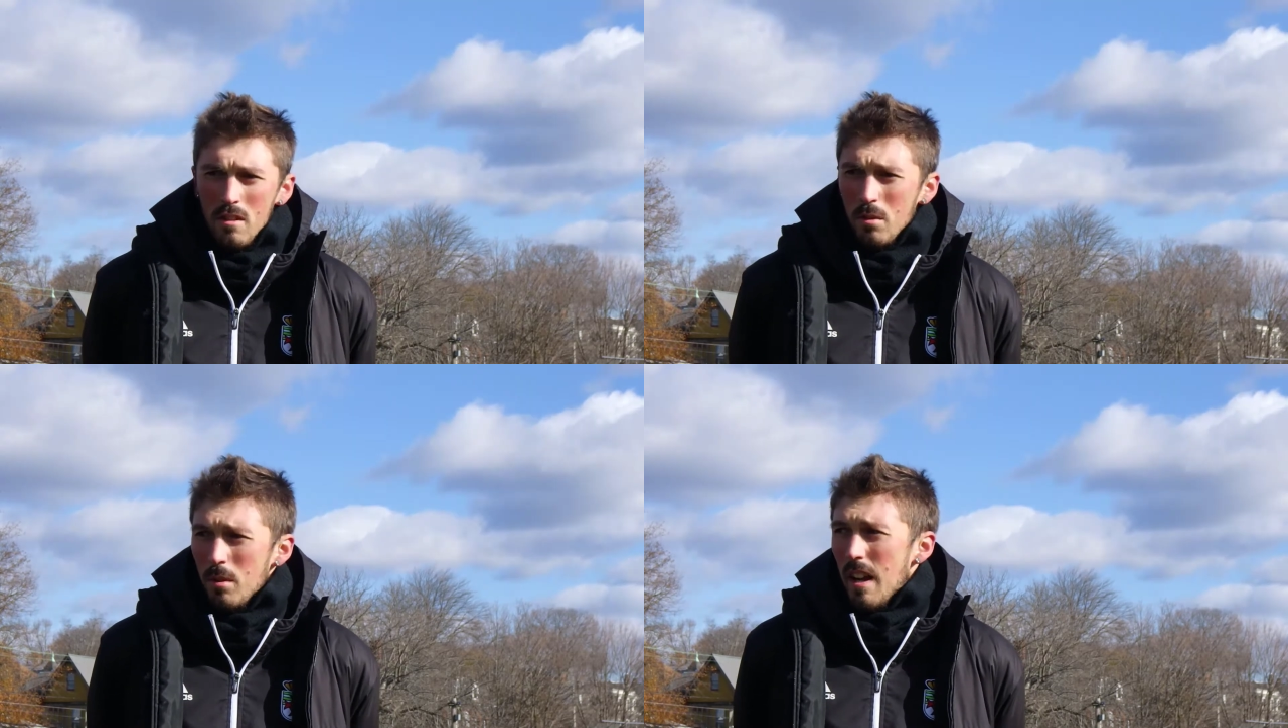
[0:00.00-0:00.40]

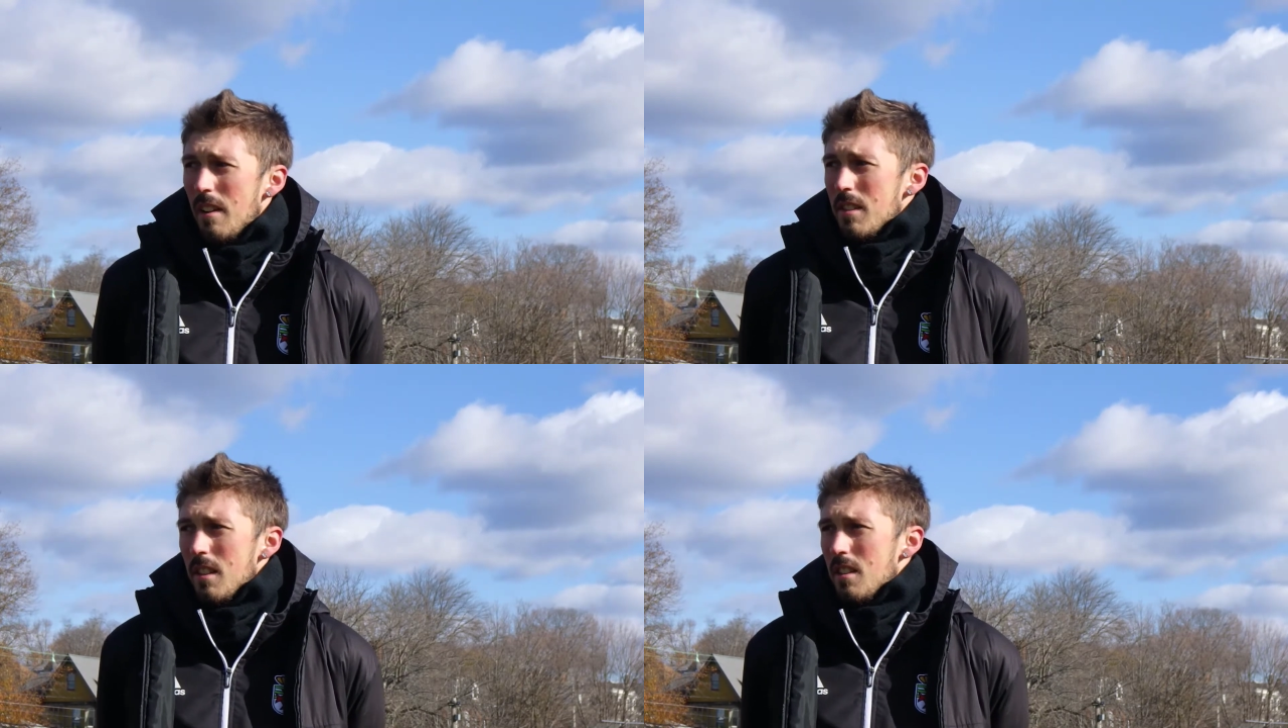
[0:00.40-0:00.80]
So what
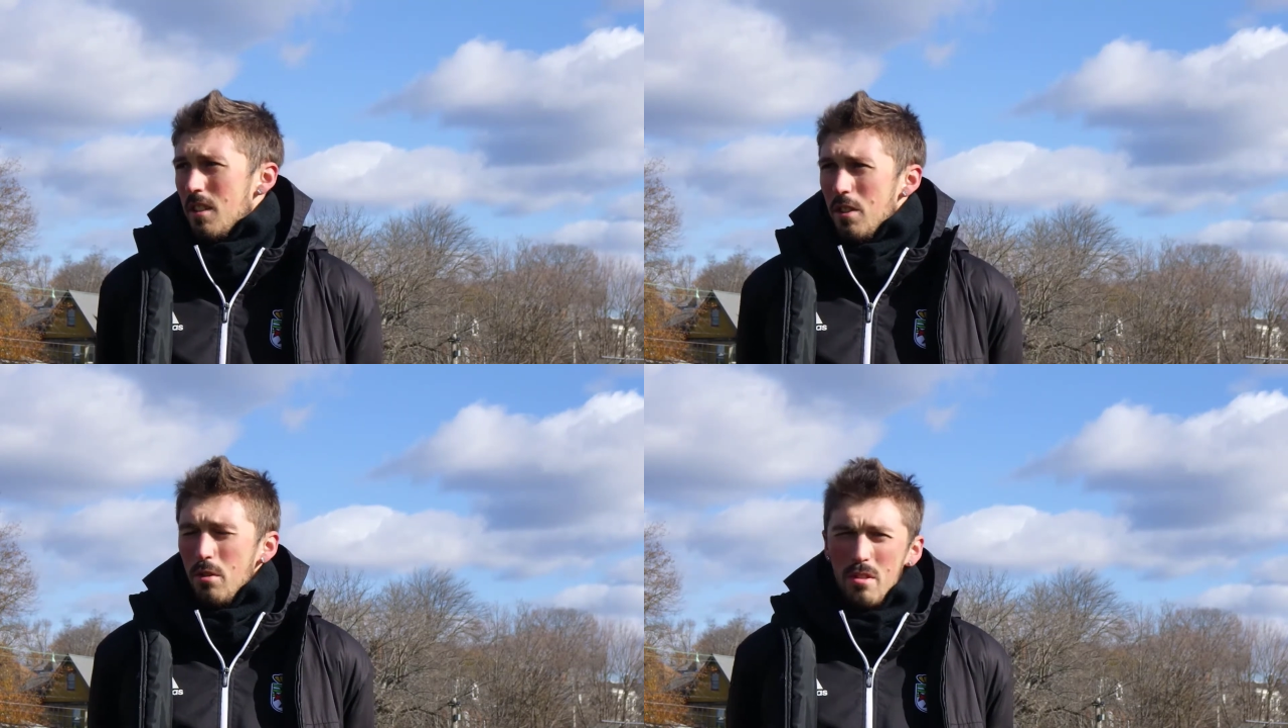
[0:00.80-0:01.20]
I've seen is
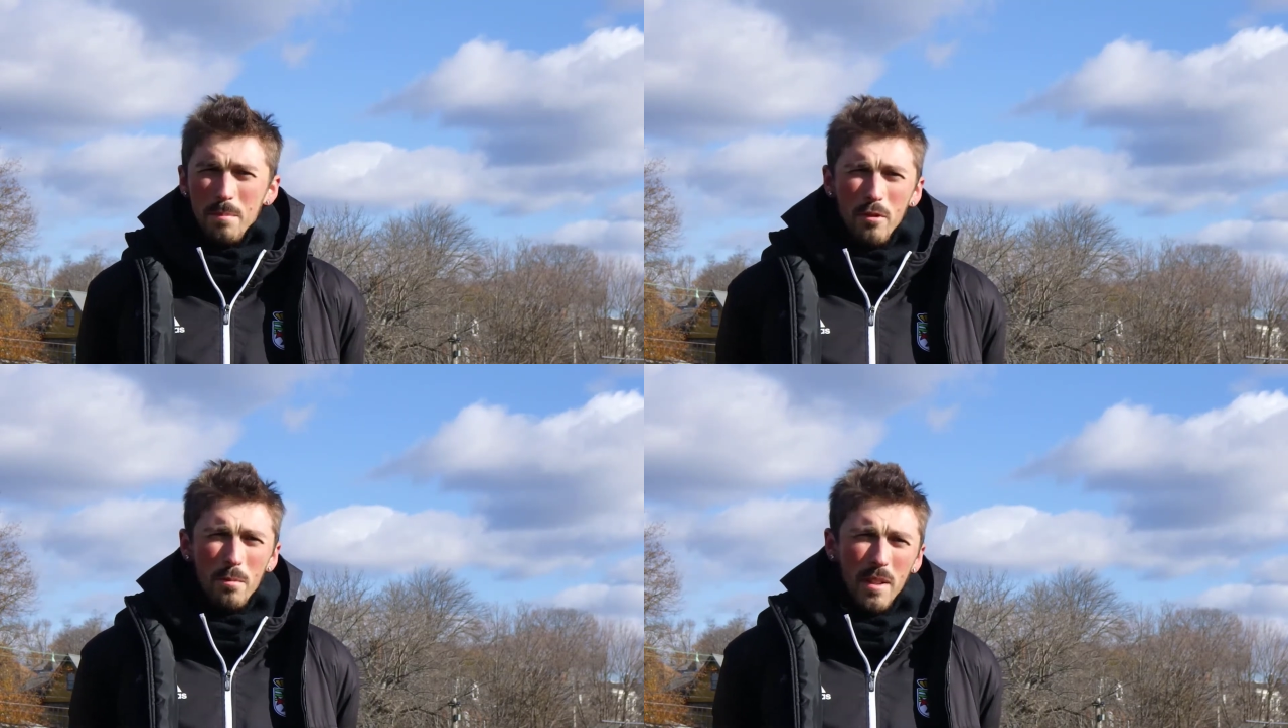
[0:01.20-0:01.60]
a huge
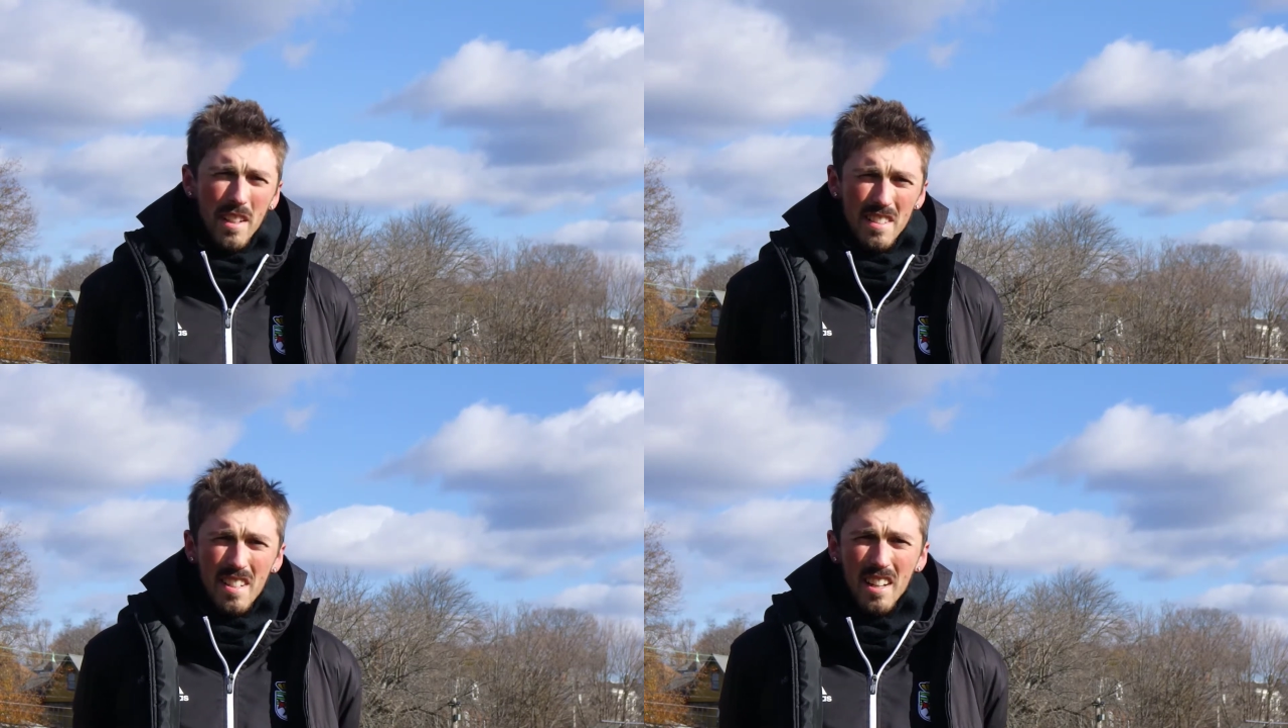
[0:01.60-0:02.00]
improvement
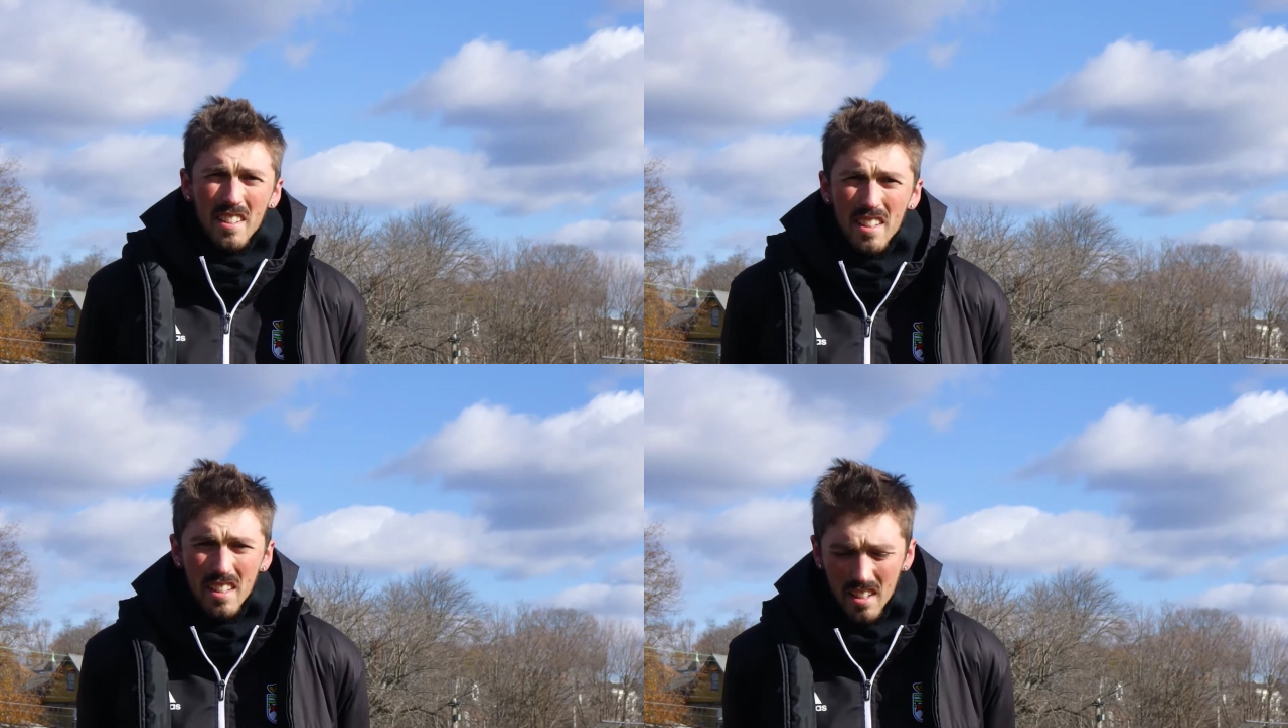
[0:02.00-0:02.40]
in his
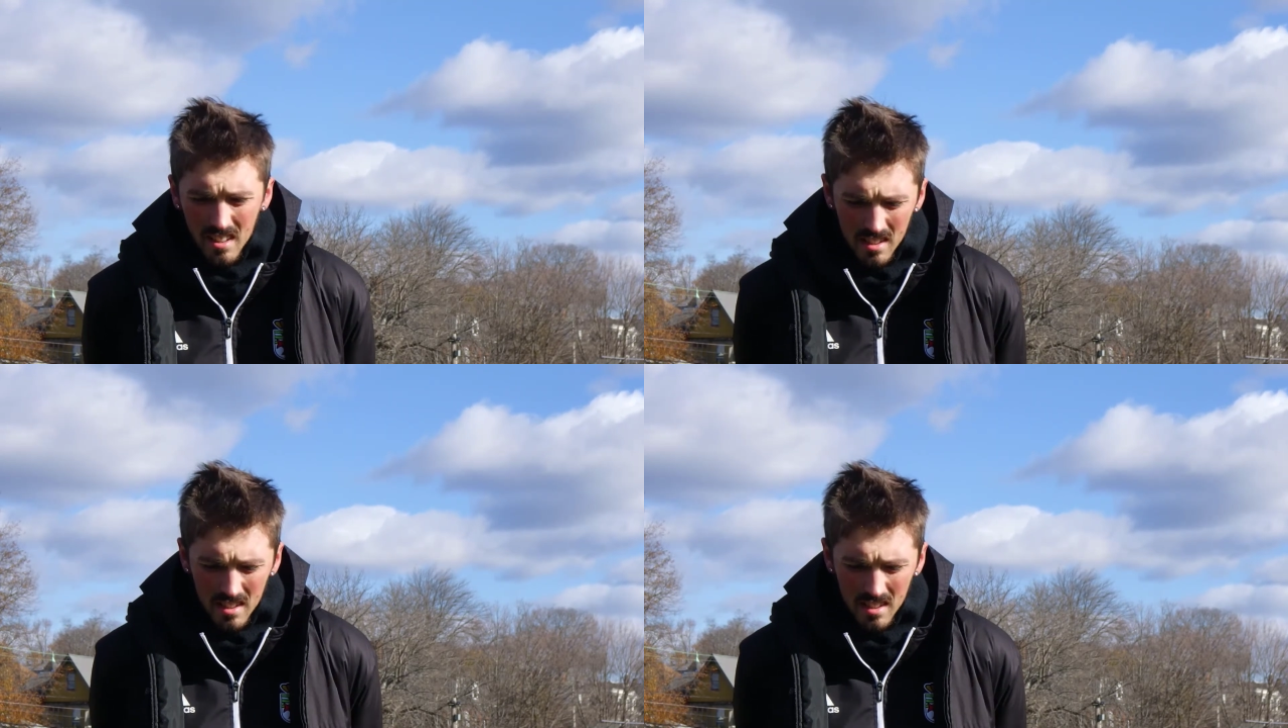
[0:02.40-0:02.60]
technique,